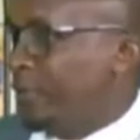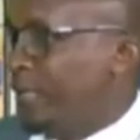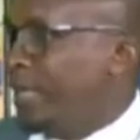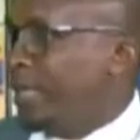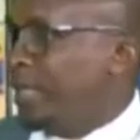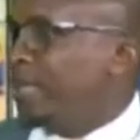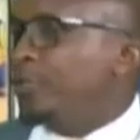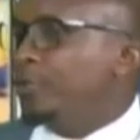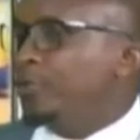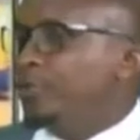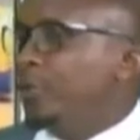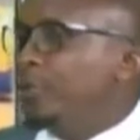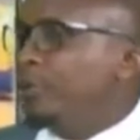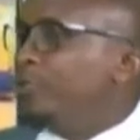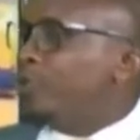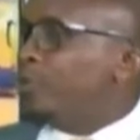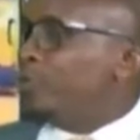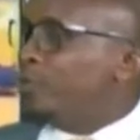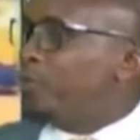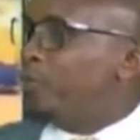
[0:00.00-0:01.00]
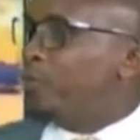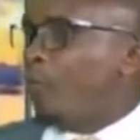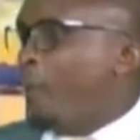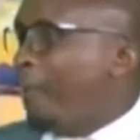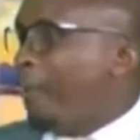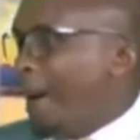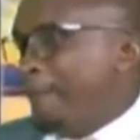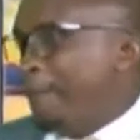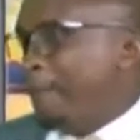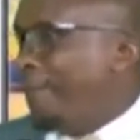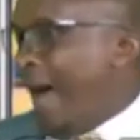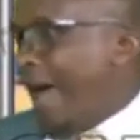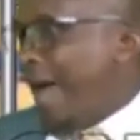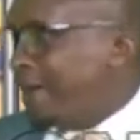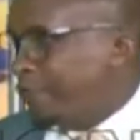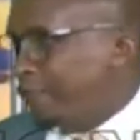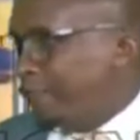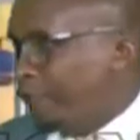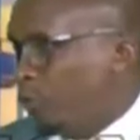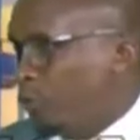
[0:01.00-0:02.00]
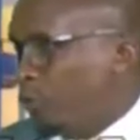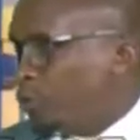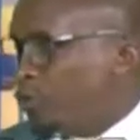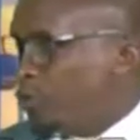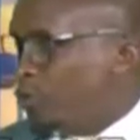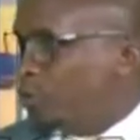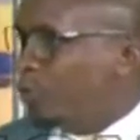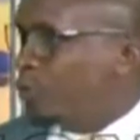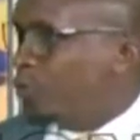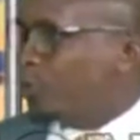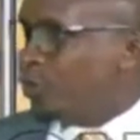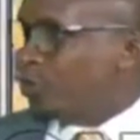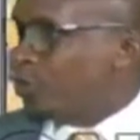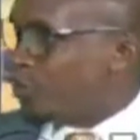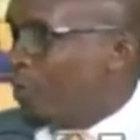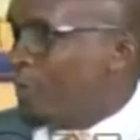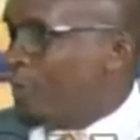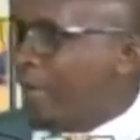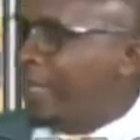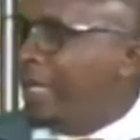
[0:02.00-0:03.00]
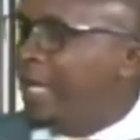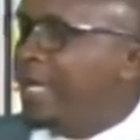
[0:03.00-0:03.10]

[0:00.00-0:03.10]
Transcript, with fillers: Mm. You don't just come and buy votes. You don't just come and.